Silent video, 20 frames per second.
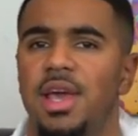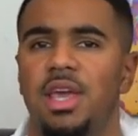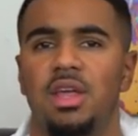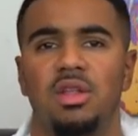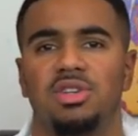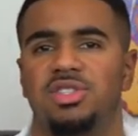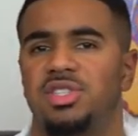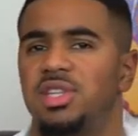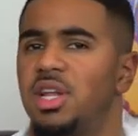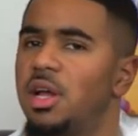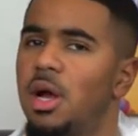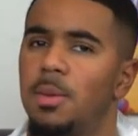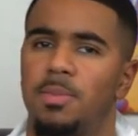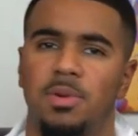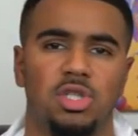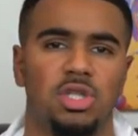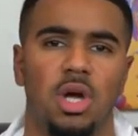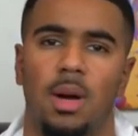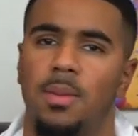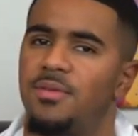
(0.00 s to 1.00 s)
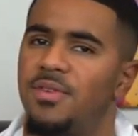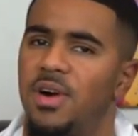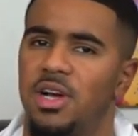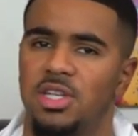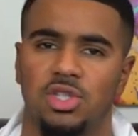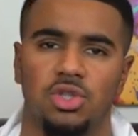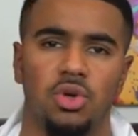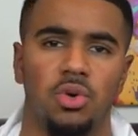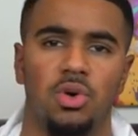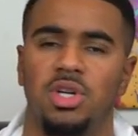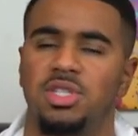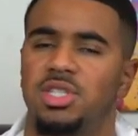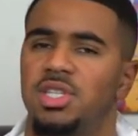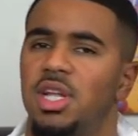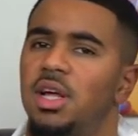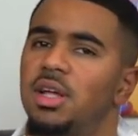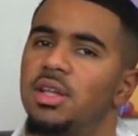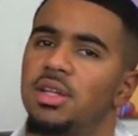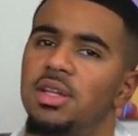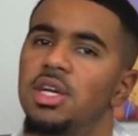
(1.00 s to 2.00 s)
you know, setting up a Shopify store,
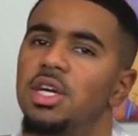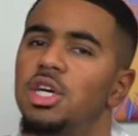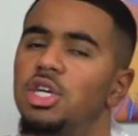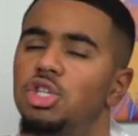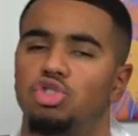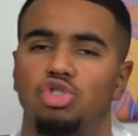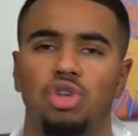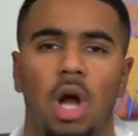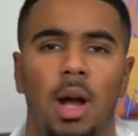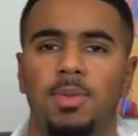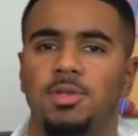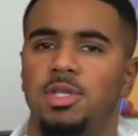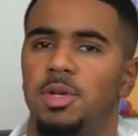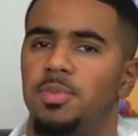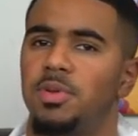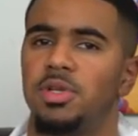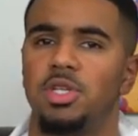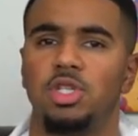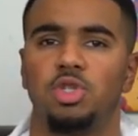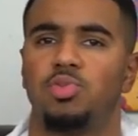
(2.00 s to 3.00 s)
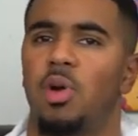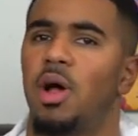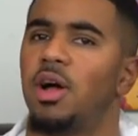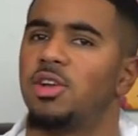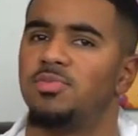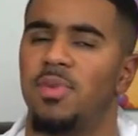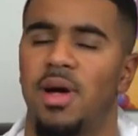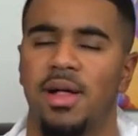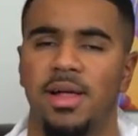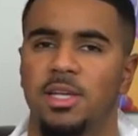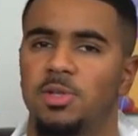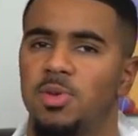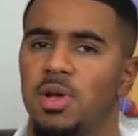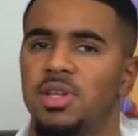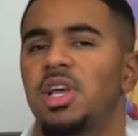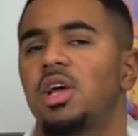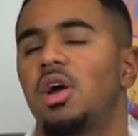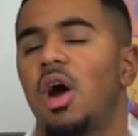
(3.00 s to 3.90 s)
selling dropshipping these products from AliExpress.